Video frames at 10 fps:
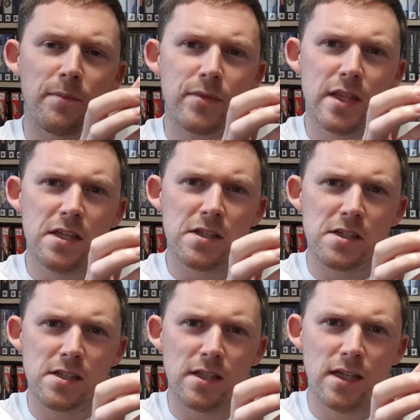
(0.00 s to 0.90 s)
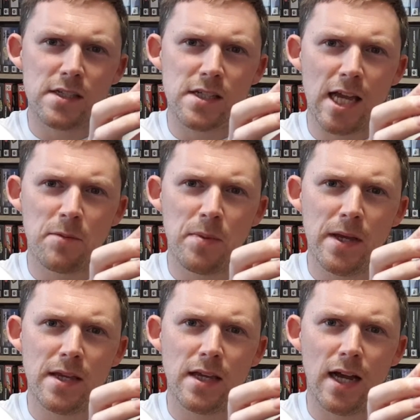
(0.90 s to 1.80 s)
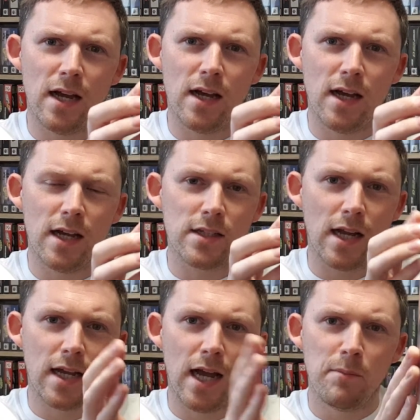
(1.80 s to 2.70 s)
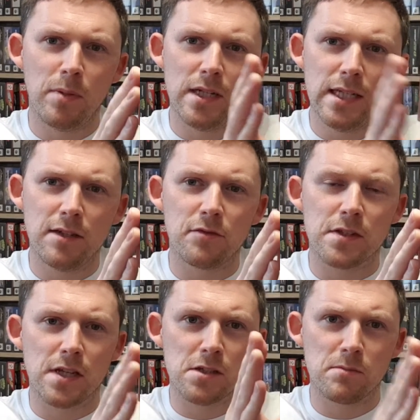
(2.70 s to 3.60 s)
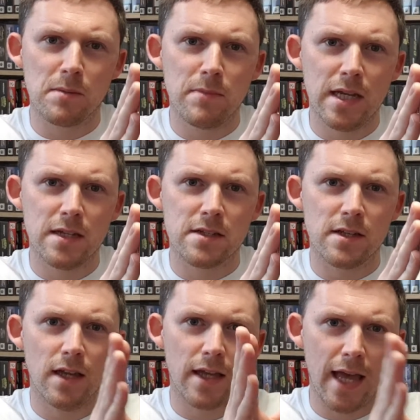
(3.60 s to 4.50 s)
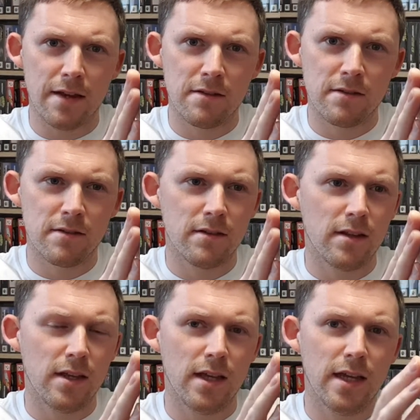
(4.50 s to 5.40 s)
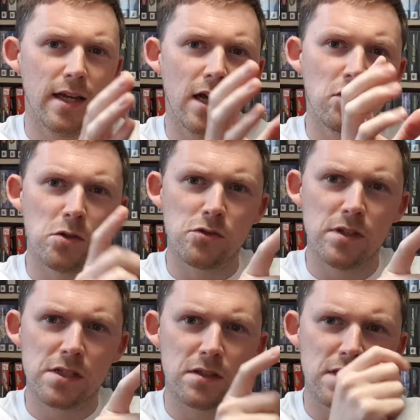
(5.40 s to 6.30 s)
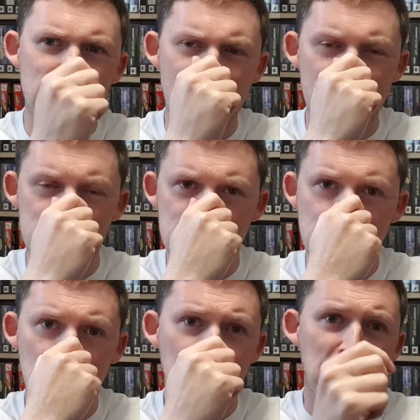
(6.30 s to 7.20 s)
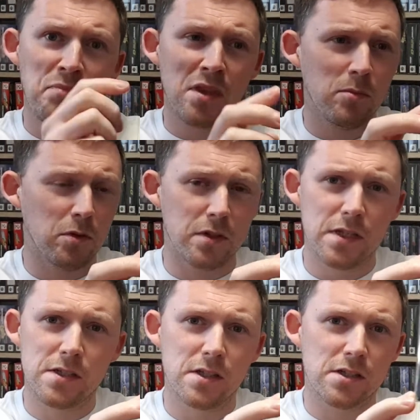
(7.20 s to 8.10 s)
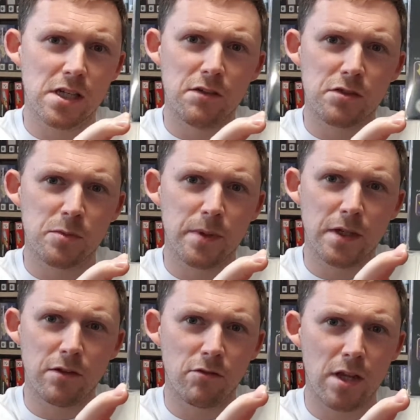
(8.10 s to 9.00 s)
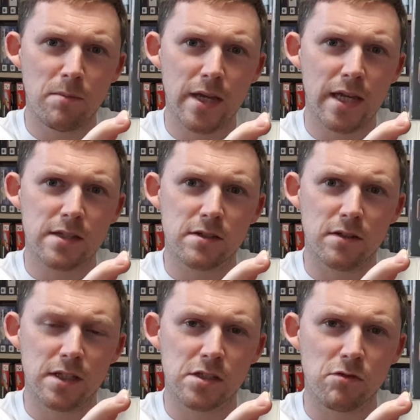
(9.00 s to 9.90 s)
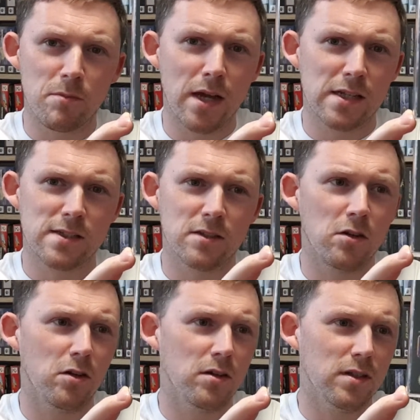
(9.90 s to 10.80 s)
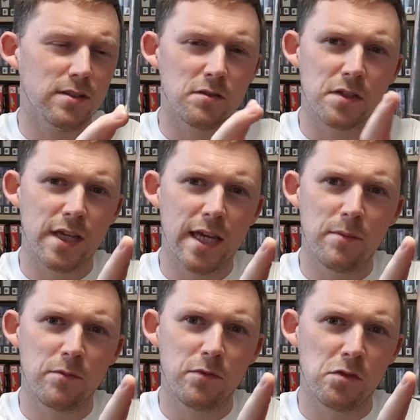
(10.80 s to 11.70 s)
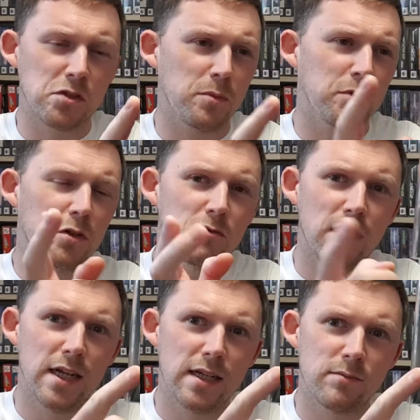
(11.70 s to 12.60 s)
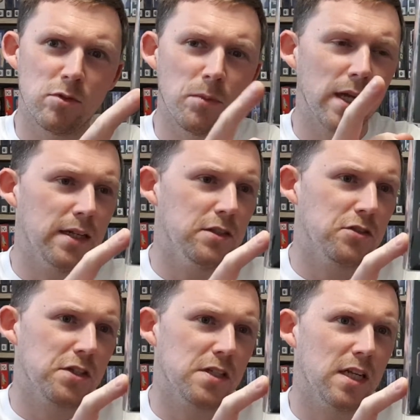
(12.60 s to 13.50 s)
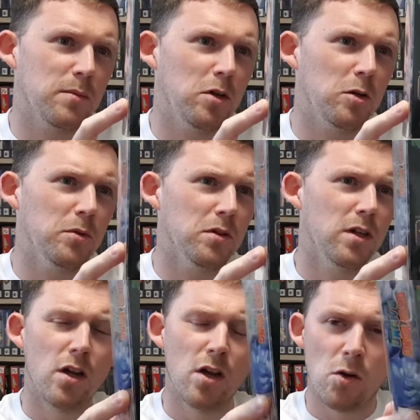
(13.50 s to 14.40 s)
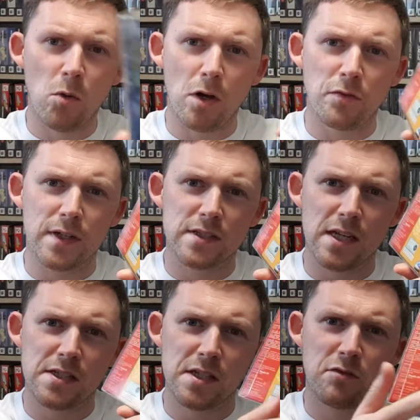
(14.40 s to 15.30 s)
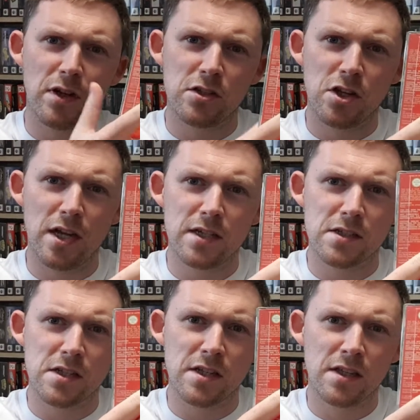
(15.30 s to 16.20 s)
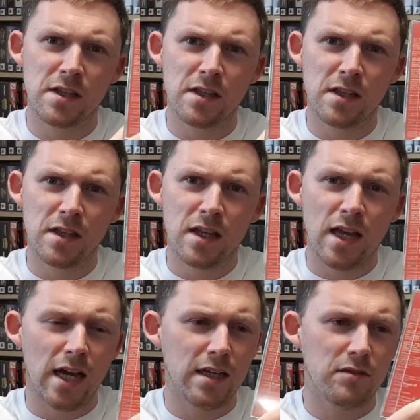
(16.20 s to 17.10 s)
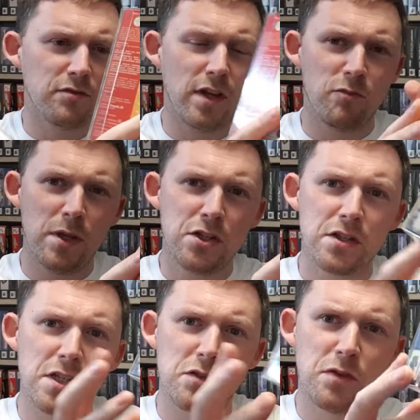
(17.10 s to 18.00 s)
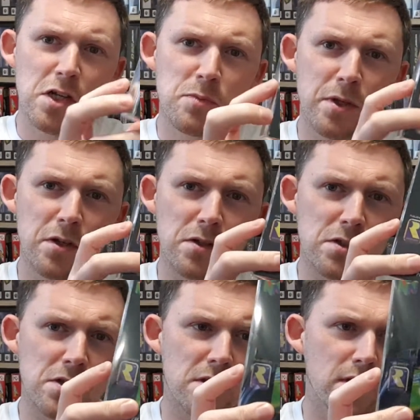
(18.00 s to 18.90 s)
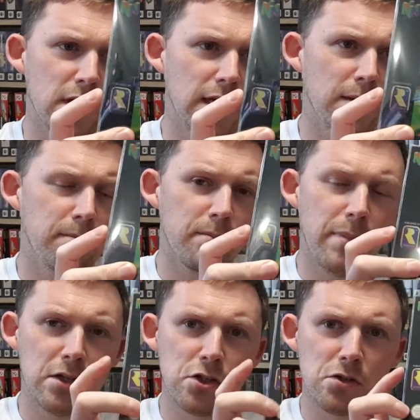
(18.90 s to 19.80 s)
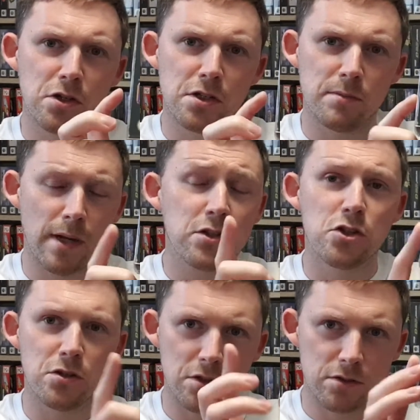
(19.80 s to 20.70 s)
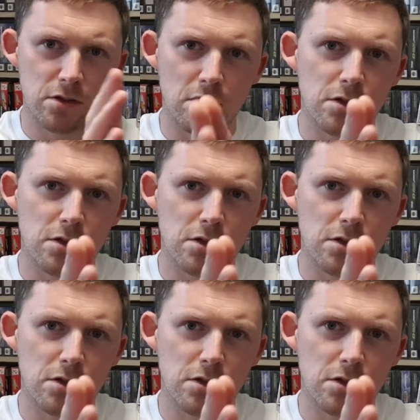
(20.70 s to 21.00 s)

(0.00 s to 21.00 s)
this as an IP, I can't believe this hasn't been made again. I know it was released on the DS, but this deserves to be remade, or at least remastered, or another game full stop. I know Rare probably aren't interested anymore, but what a fantastic franchise. And I've mentioned this first because Banjo, not